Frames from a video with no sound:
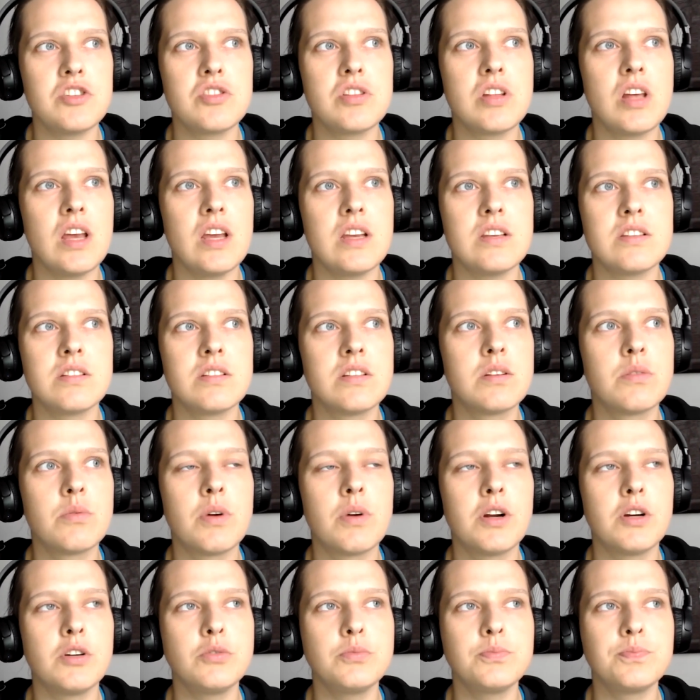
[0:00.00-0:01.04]
days in a
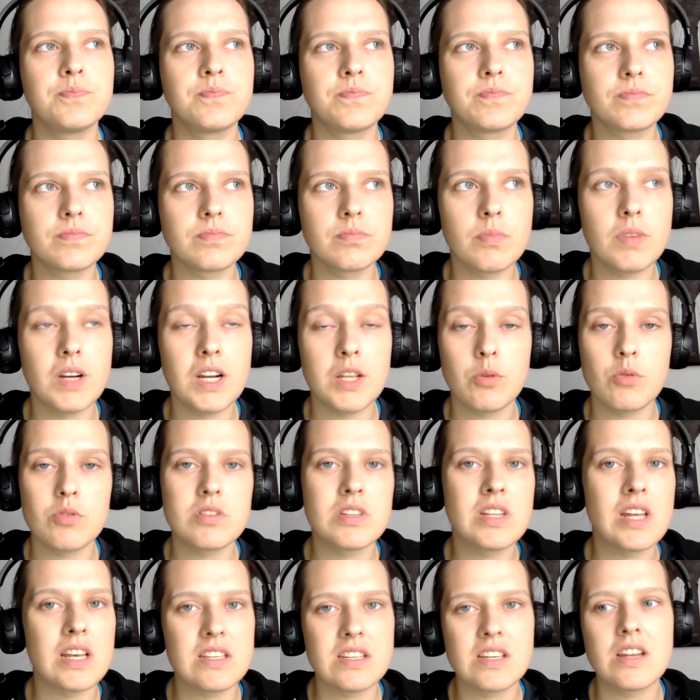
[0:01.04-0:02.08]
row, but it
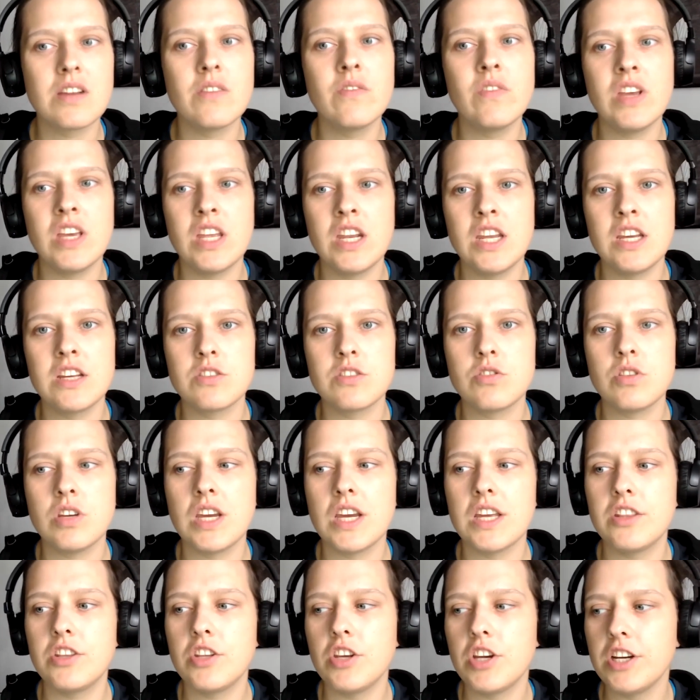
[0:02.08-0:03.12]
wasn't as convenient to
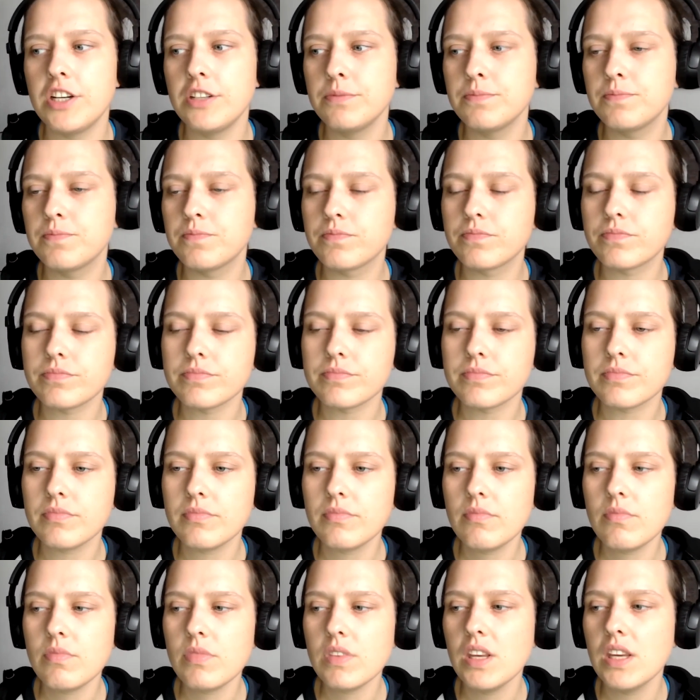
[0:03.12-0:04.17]
get there.
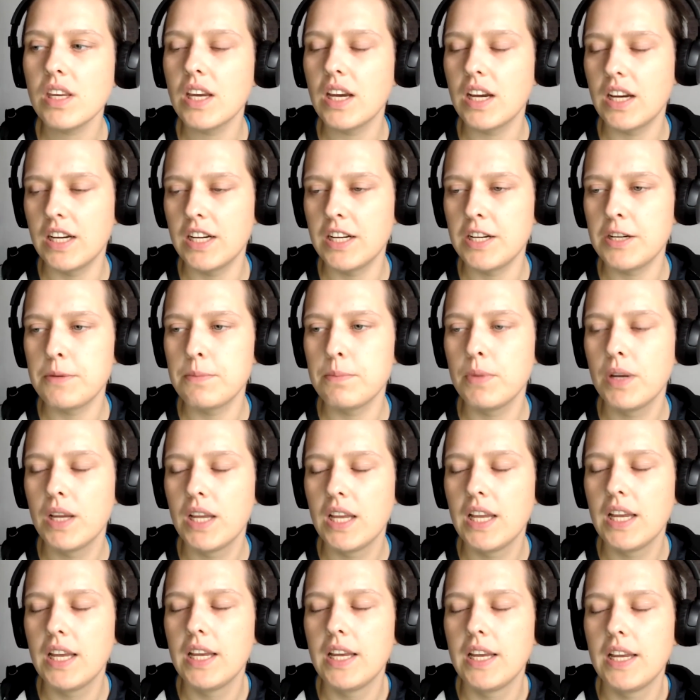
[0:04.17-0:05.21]
Um,
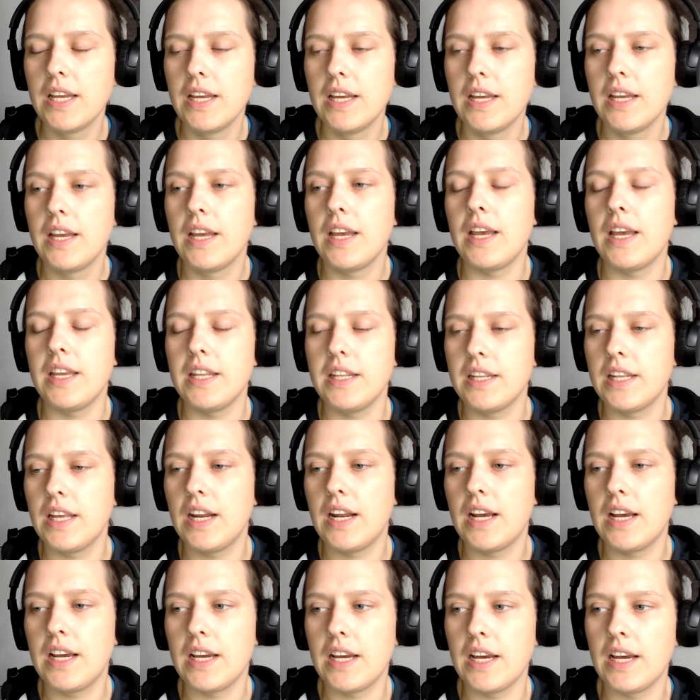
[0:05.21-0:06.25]
and then
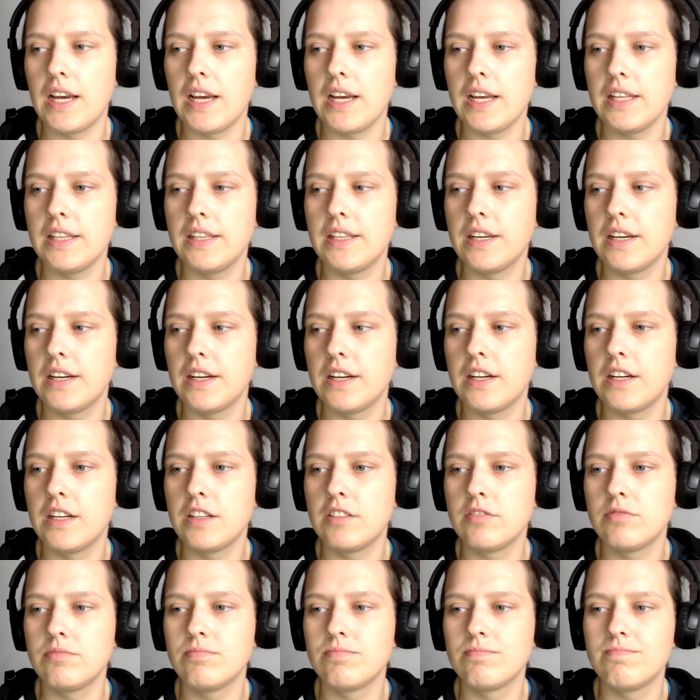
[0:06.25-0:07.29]
I had
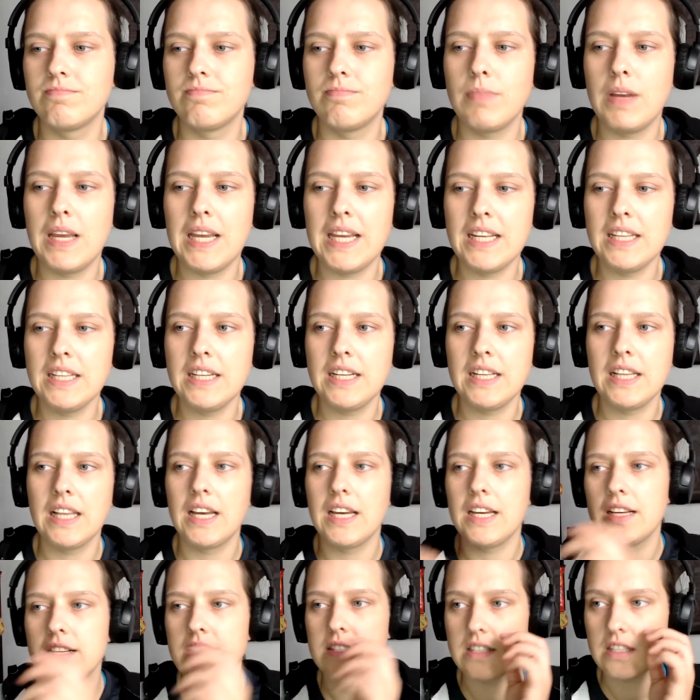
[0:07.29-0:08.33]
mainly
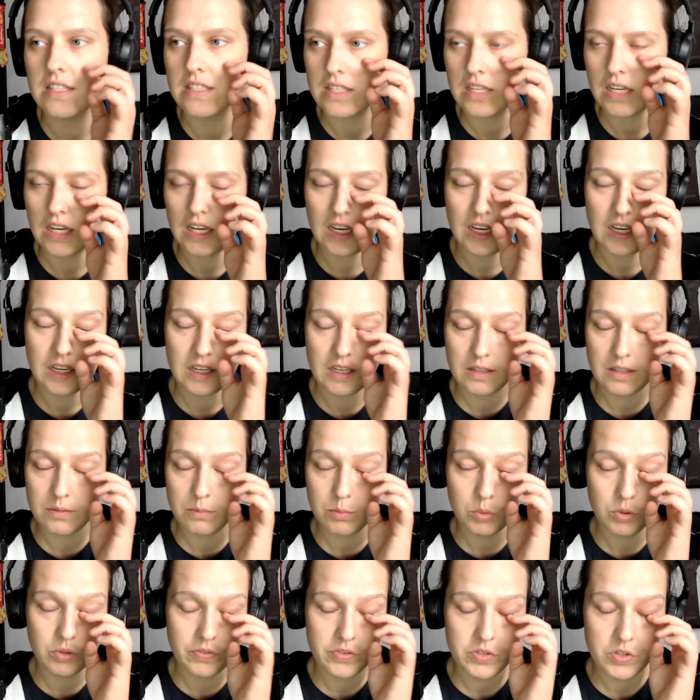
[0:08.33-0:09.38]
like since I
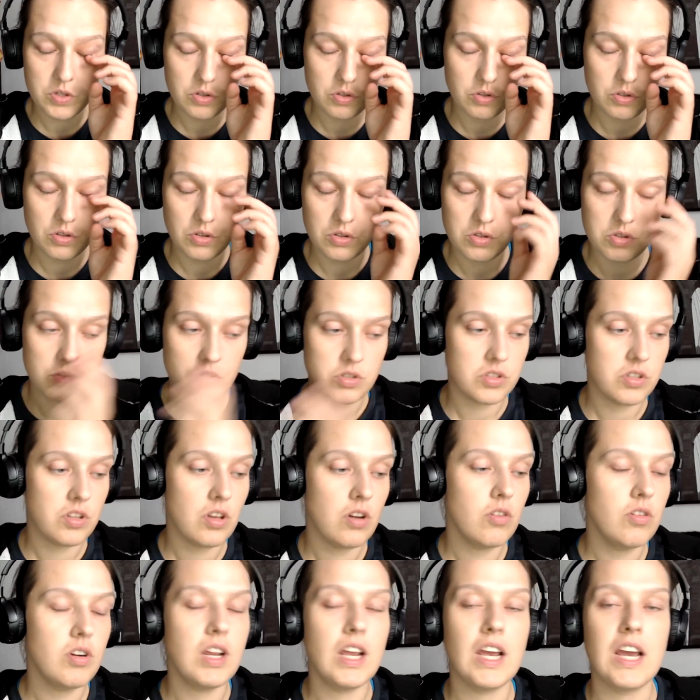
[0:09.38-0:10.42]
moved to
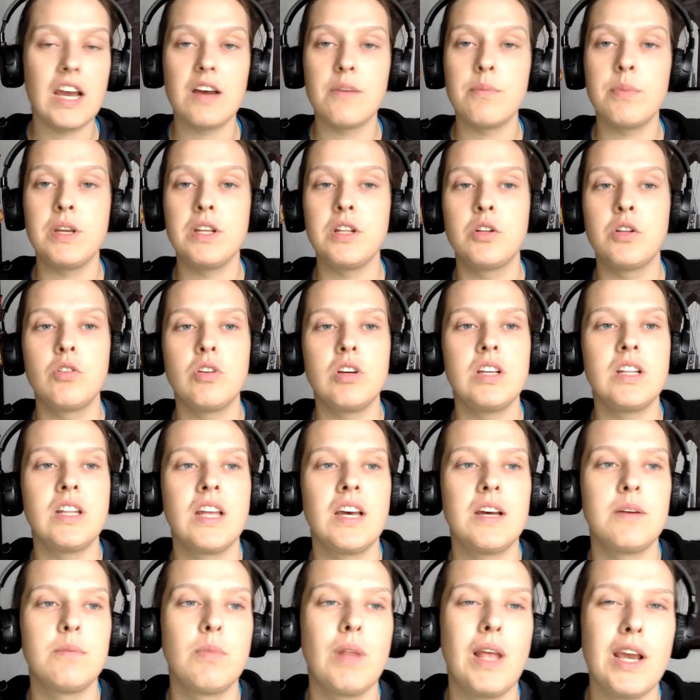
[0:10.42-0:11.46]
Estonia, I have been doing
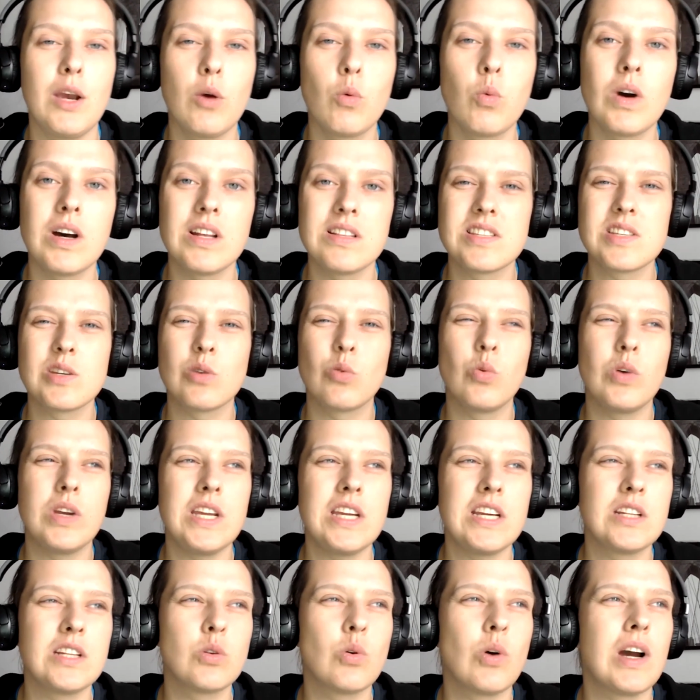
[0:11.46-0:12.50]
them like once a
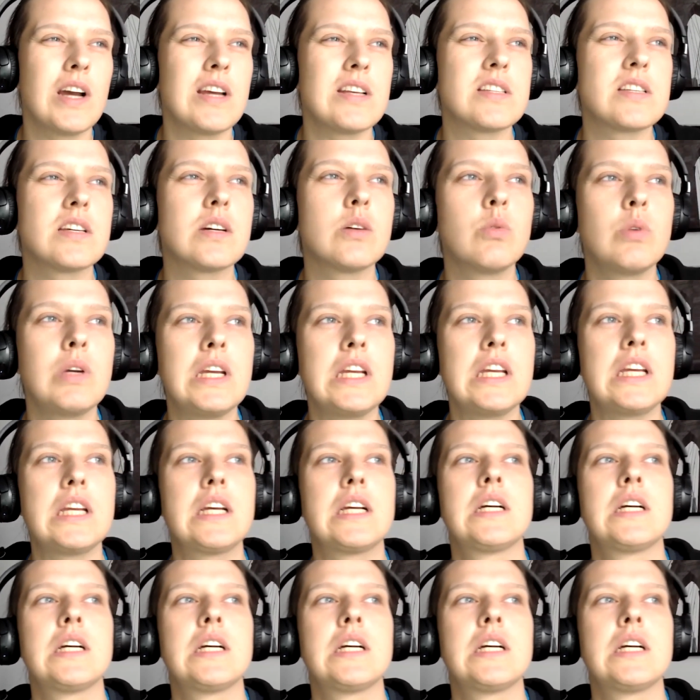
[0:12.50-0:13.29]
week, twice a week,